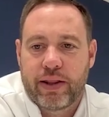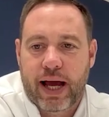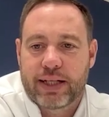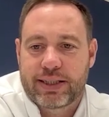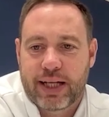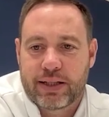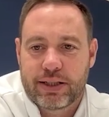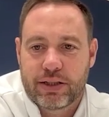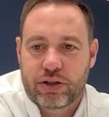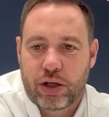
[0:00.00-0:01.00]
in that sense,
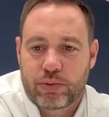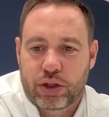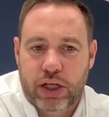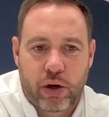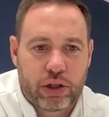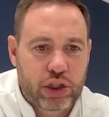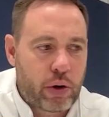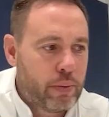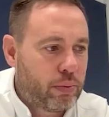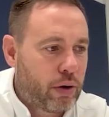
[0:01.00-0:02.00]
in terms of
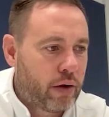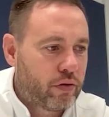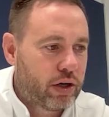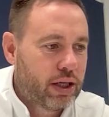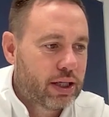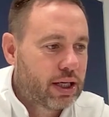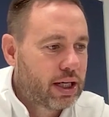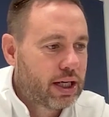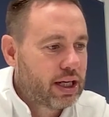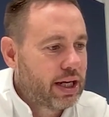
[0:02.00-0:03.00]
showing bravery.
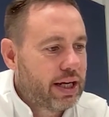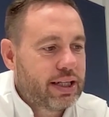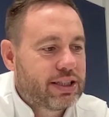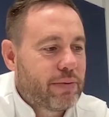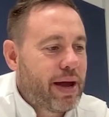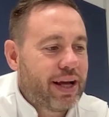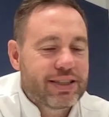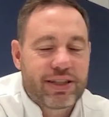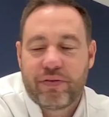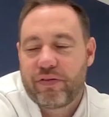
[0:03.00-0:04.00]
He did some
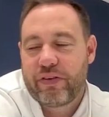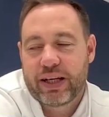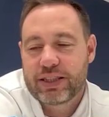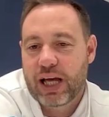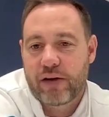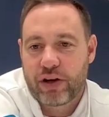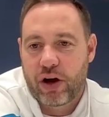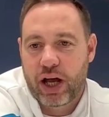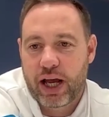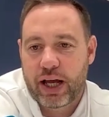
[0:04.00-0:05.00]
excellent things the other
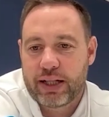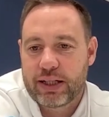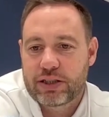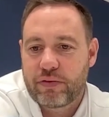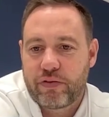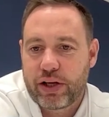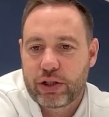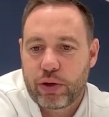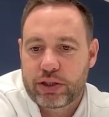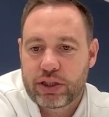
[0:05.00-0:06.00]
night, and he did some things
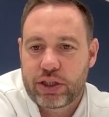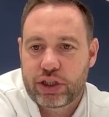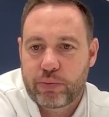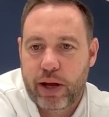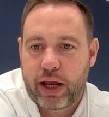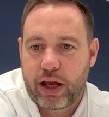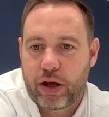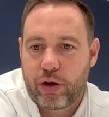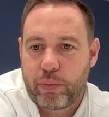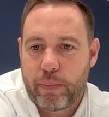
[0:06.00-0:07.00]
where his
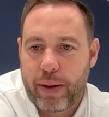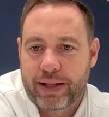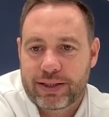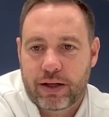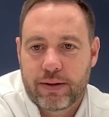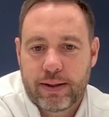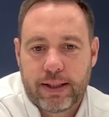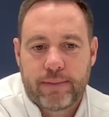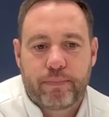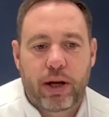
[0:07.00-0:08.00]
decision-making could be better.
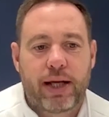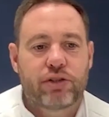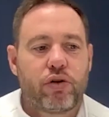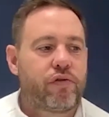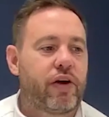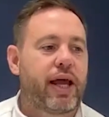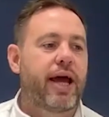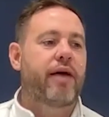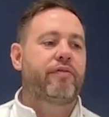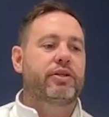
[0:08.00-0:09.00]
But let's not
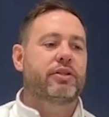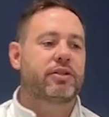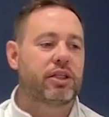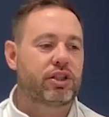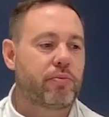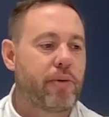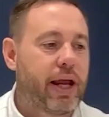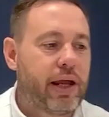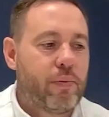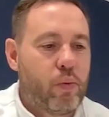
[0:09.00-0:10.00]
forget, if his
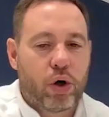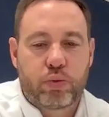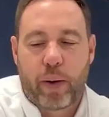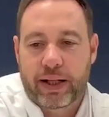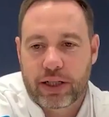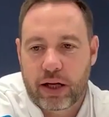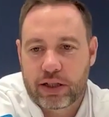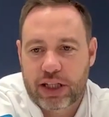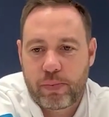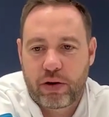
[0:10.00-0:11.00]
decision-making was better,
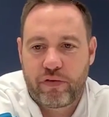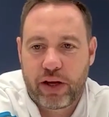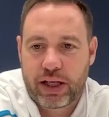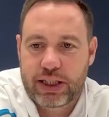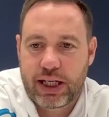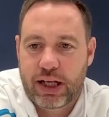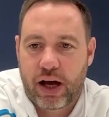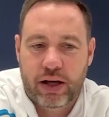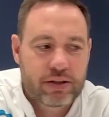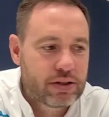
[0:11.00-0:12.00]
some of the things he
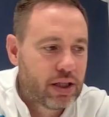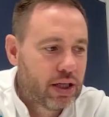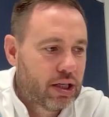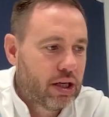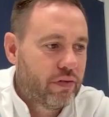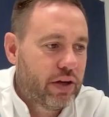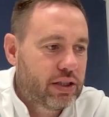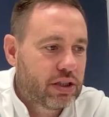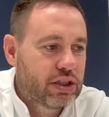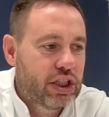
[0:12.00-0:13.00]
does, if
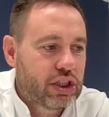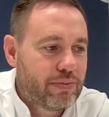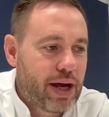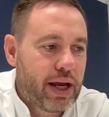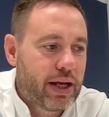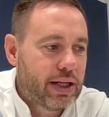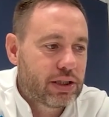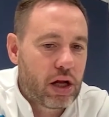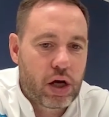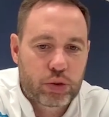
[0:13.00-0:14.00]
his decision-making, his
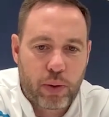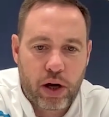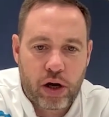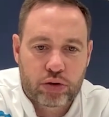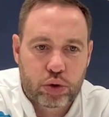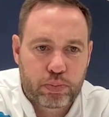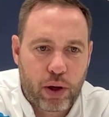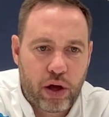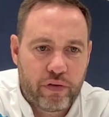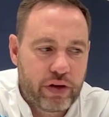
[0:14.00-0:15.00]
last pass was
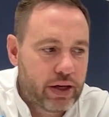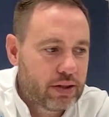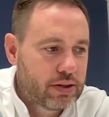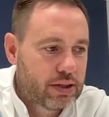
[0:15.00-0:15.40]
perfect,